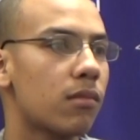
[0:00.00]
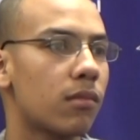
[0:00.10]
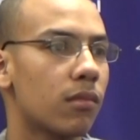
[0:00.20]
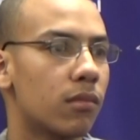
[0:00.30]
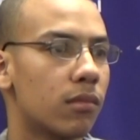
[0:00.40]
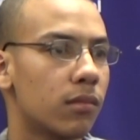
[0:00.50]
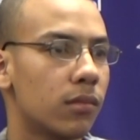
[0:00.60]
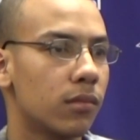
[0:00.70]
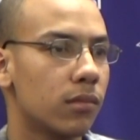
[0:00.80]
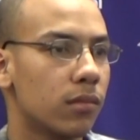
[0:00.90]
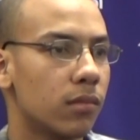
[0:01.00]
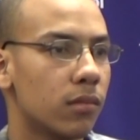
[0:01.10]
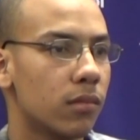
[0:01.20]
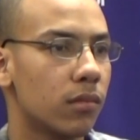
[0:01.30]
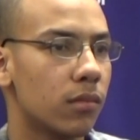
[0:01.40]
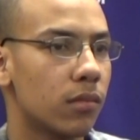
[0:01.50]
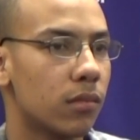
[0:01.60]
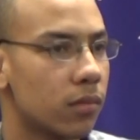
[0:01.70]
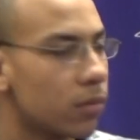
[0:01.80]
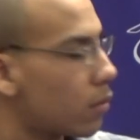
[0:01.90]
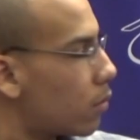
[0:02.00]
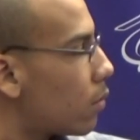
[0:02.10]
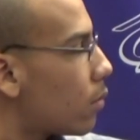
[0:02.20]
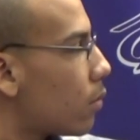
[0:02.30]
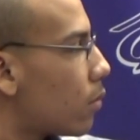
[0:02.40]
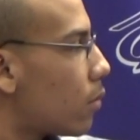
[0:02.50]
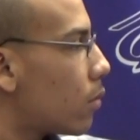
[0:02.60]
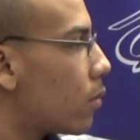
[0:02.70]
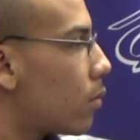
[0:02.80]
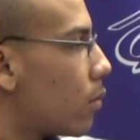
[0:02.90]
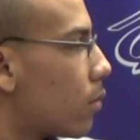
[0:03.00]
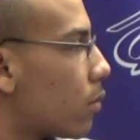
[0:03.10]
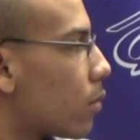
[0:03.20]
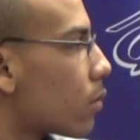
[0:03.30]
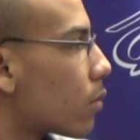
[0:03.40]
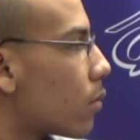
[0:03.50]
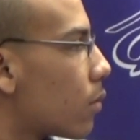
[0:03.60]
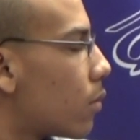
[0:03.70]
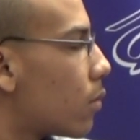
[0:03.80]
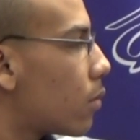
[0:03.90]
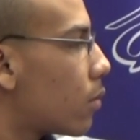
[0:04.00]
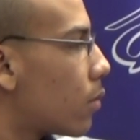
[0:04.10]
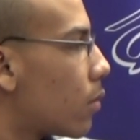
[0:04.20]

This person isn't speaking.